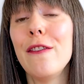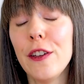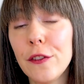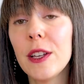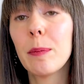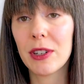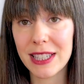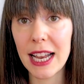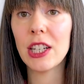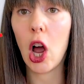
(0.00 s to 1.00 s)

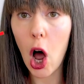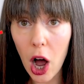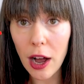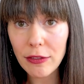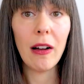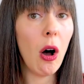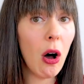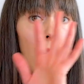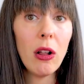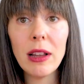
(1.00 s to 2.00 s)
50% off
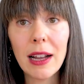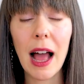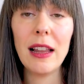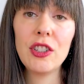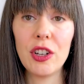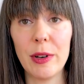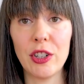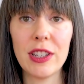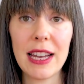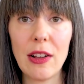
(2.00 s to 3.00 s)
all college
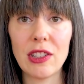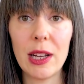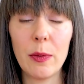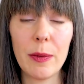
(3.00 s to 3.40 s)
admissions counseling